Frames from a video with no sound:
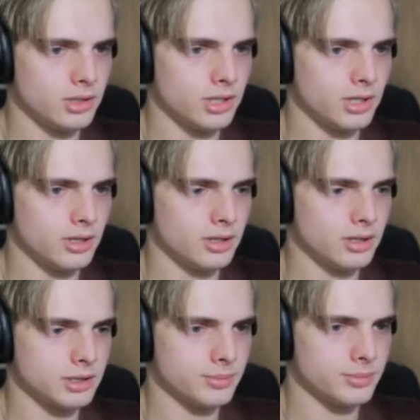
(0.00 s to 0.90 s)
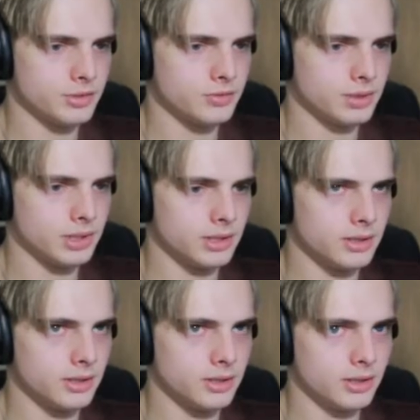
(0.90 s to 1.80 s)
Oh, yeah. That's going to be useful
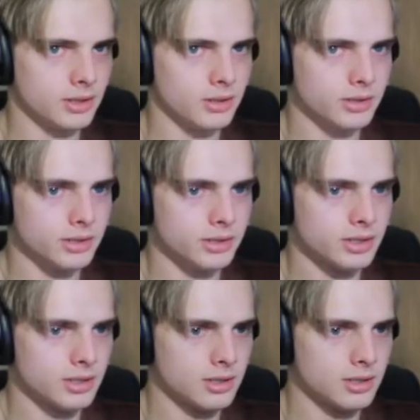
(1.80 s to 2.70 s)
later. I know it is.